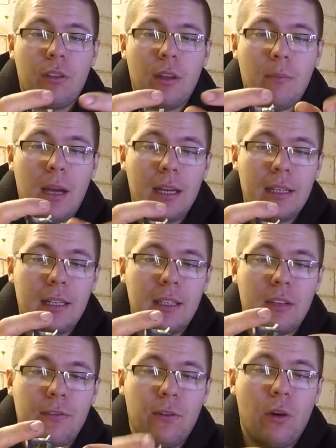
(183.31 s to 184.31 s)
the
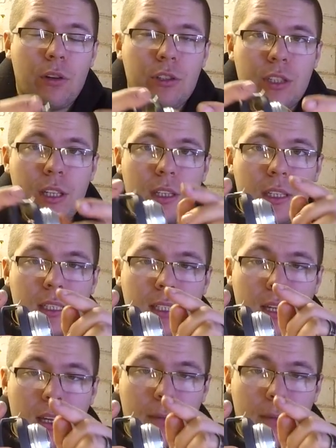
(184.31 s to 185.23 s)
magnetic force in this